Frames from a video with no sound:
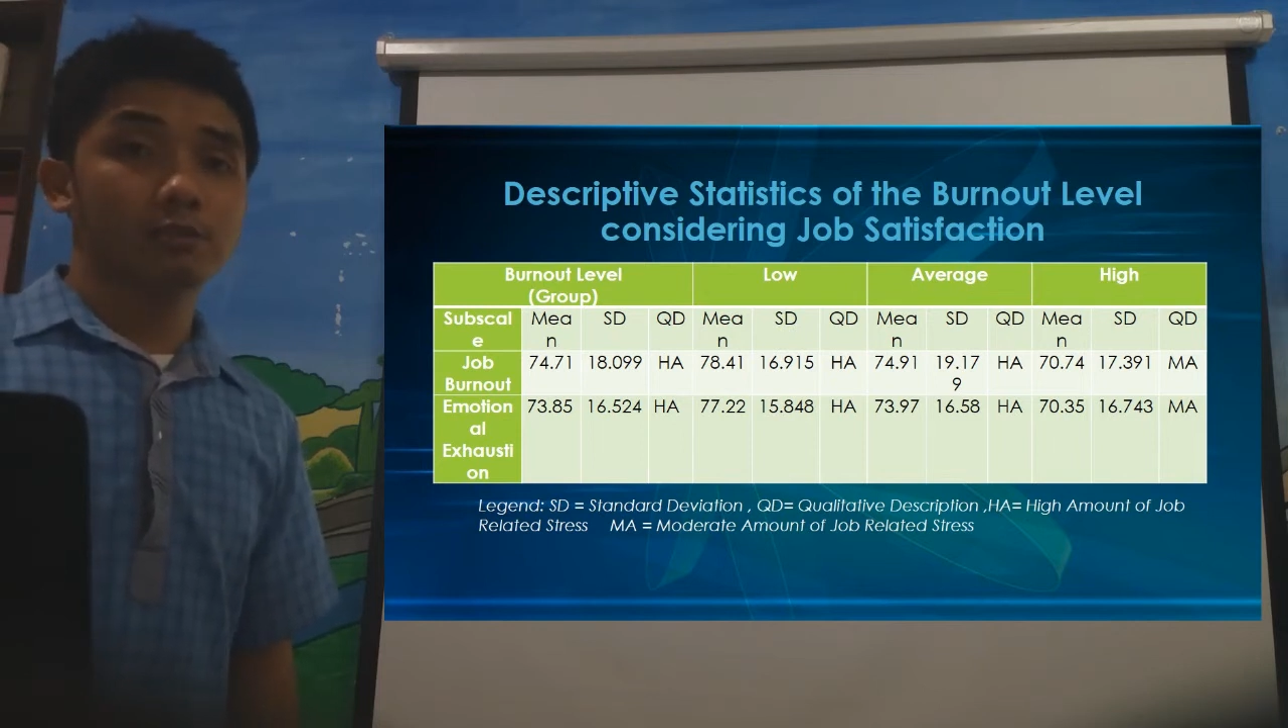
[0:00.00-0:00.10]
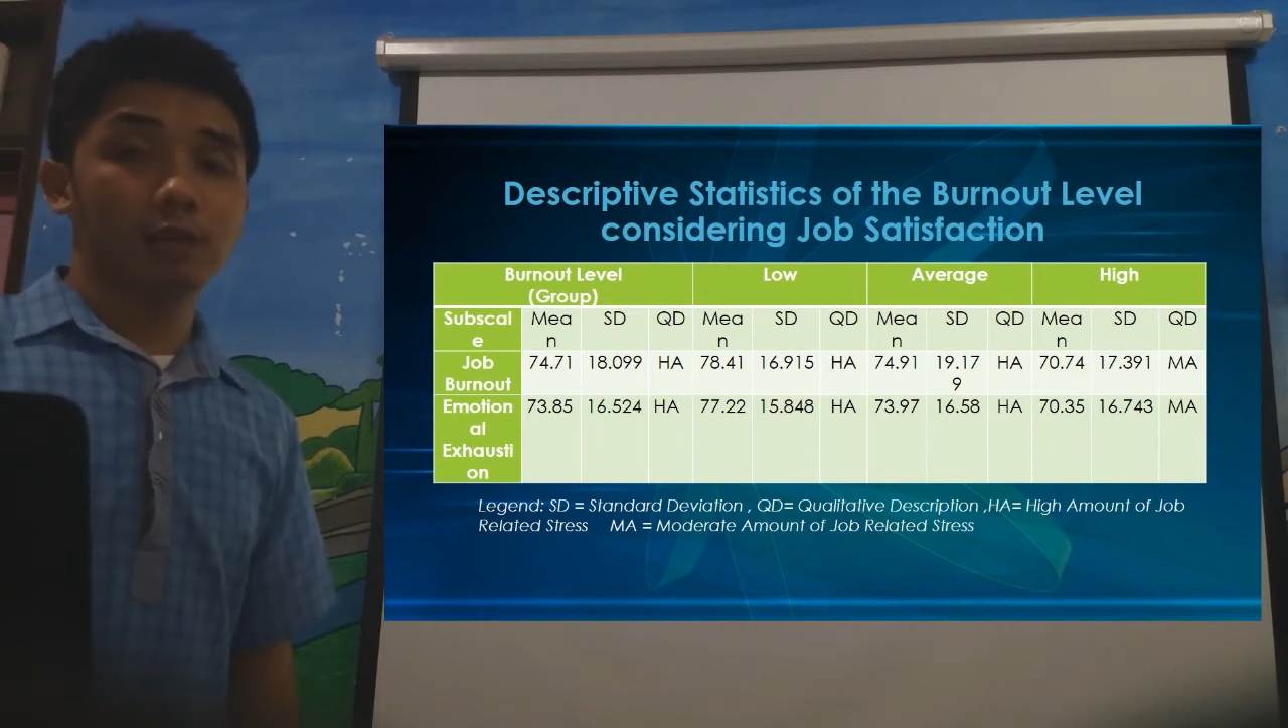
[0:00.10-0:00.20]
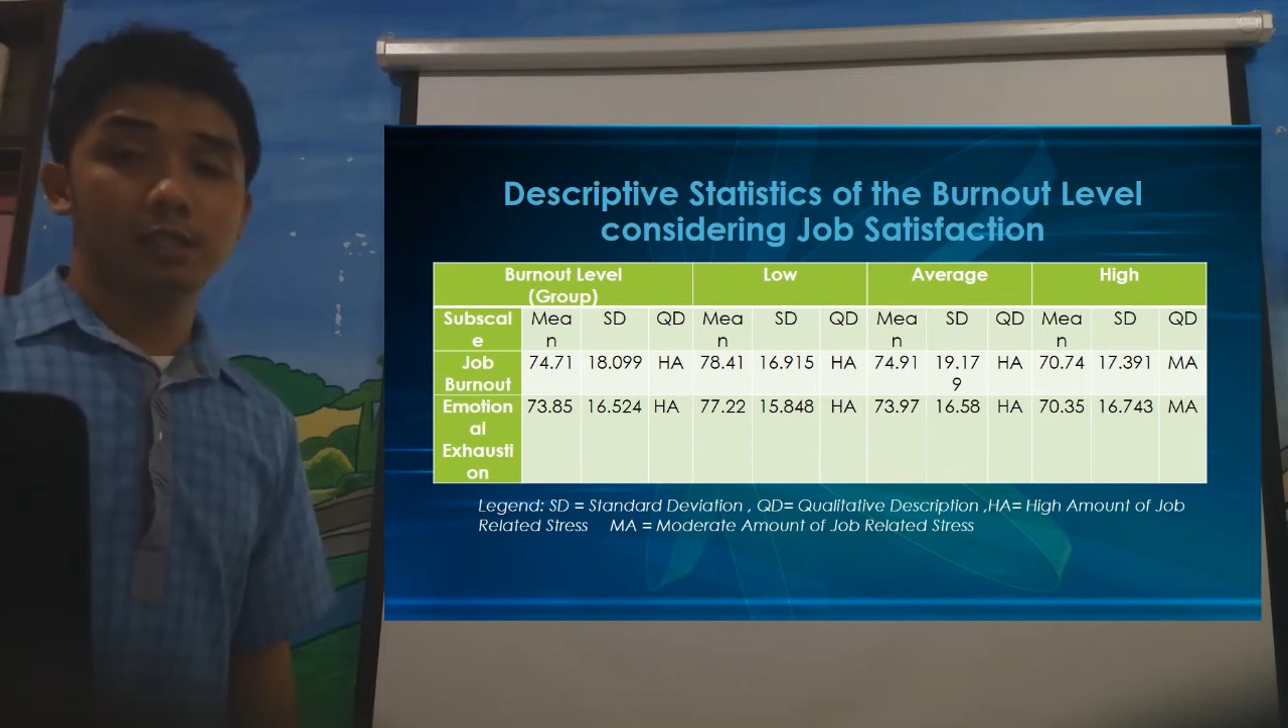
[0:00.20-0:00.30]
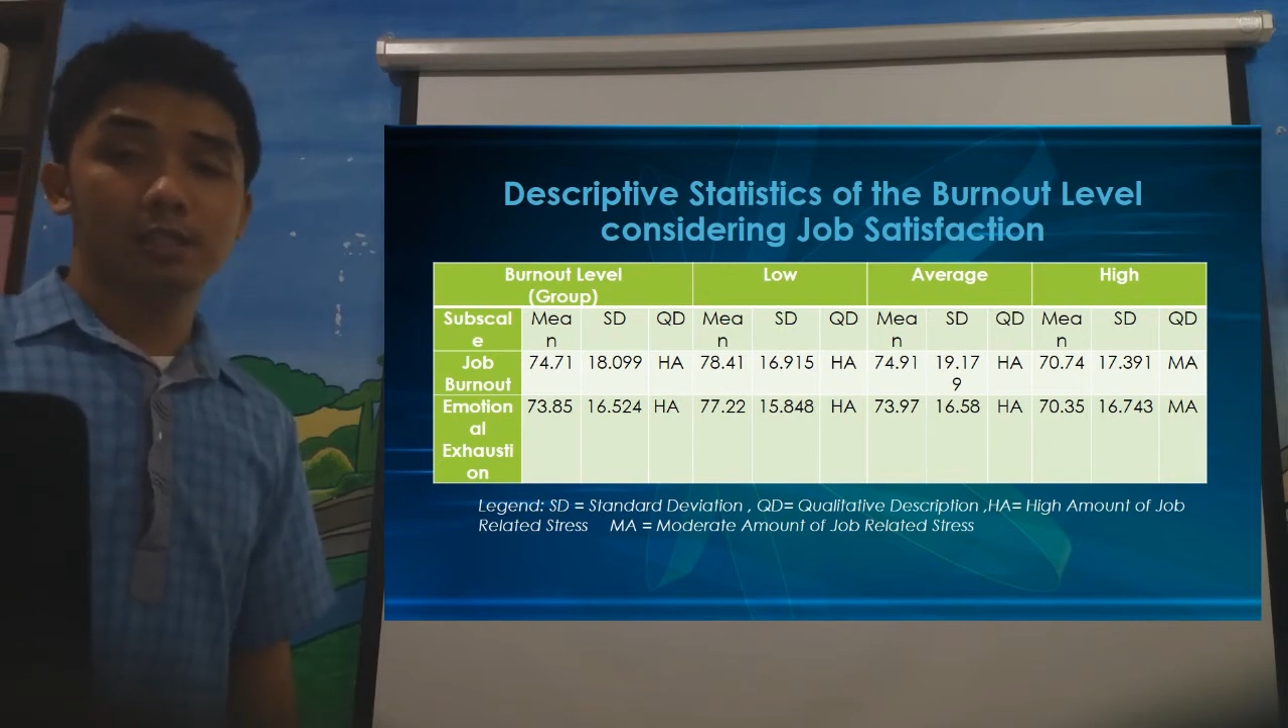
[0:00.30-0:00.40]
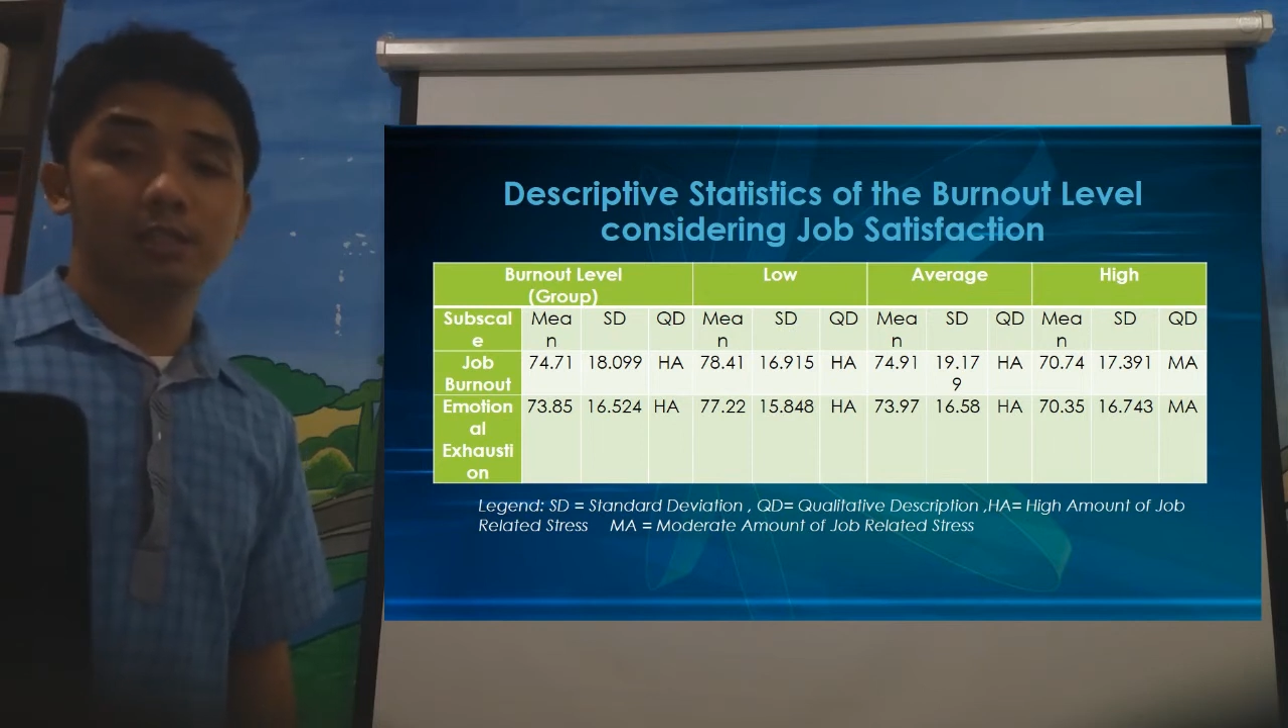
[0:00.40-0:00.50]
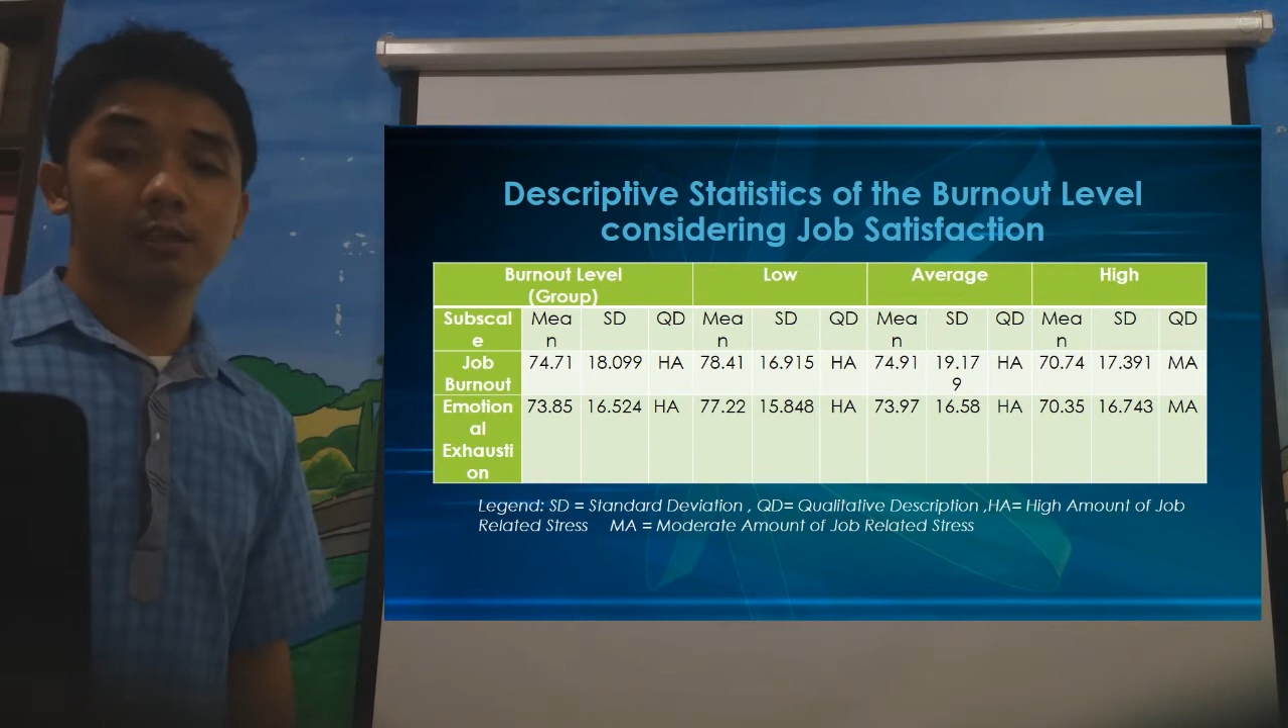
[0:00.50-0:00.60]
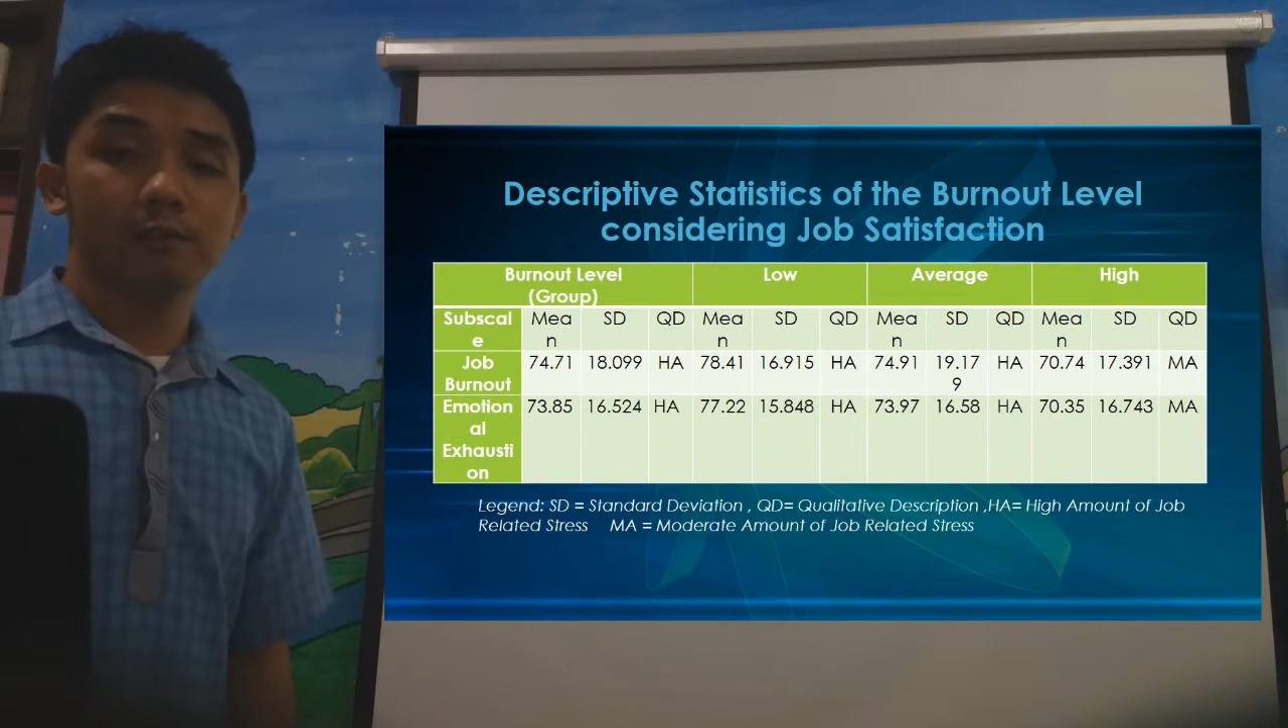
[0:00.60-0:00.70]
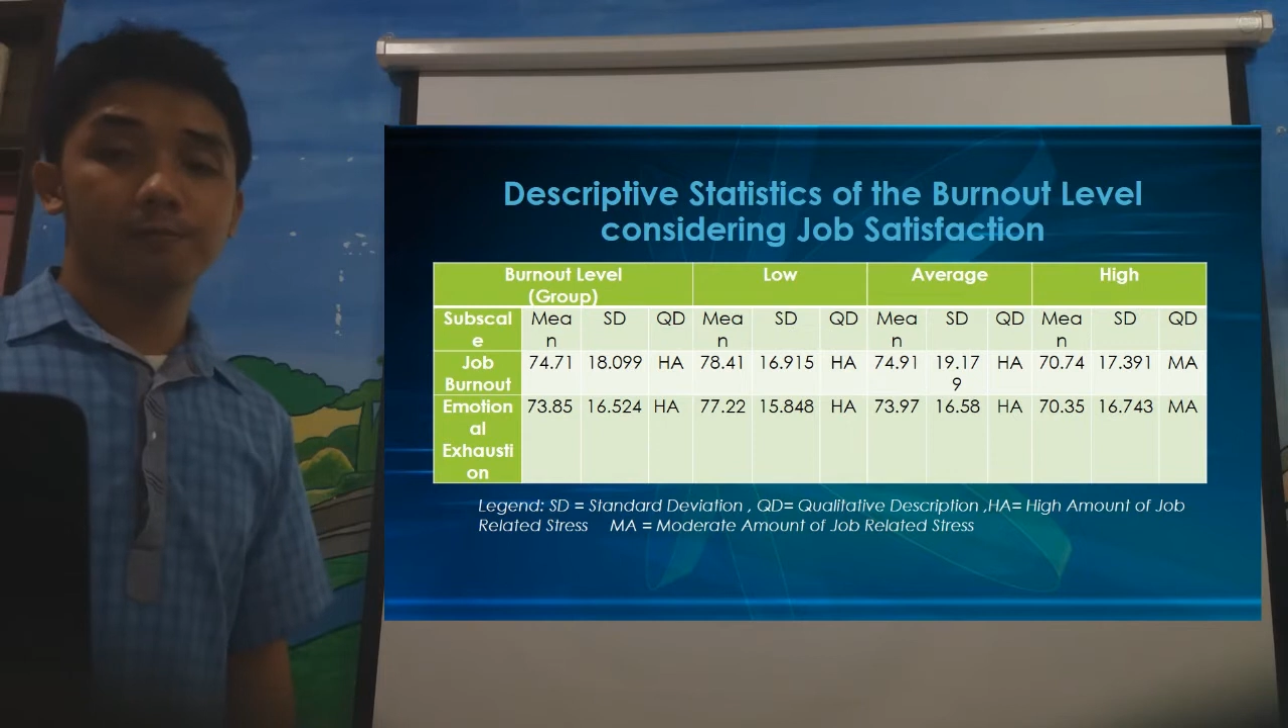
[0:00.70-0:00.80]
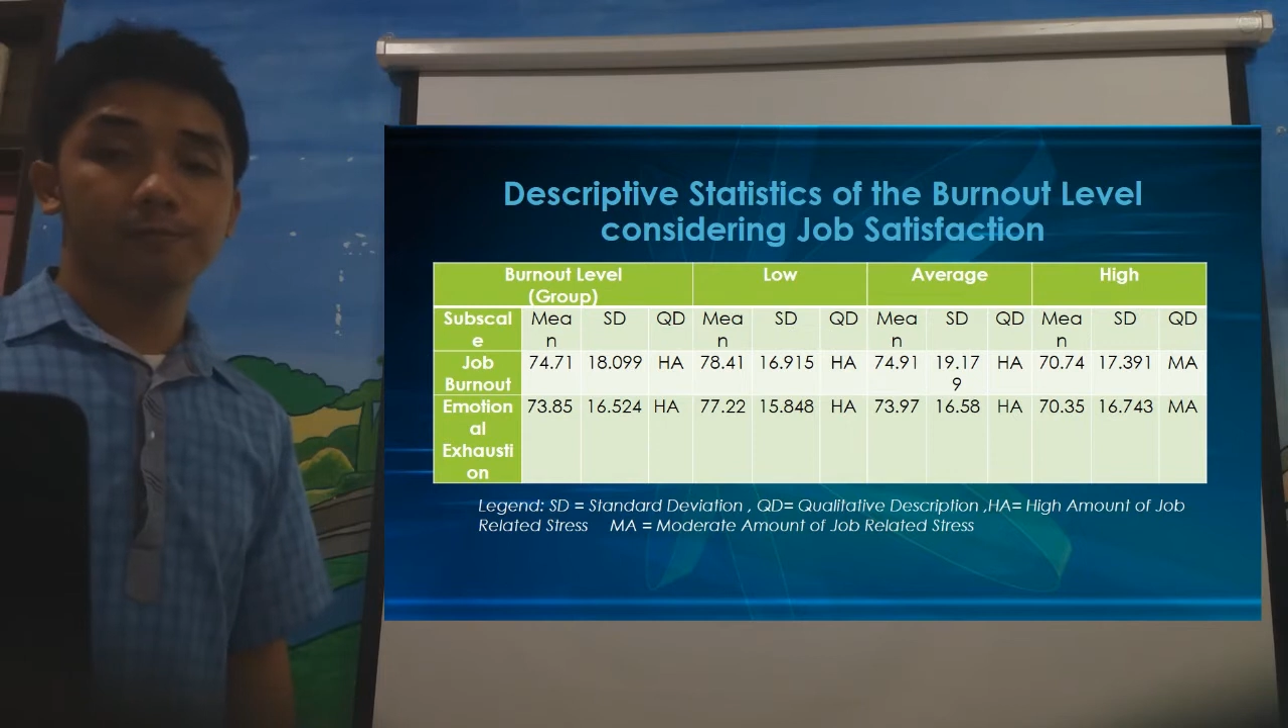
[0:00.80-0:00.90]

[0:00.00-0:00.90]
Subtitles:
stress.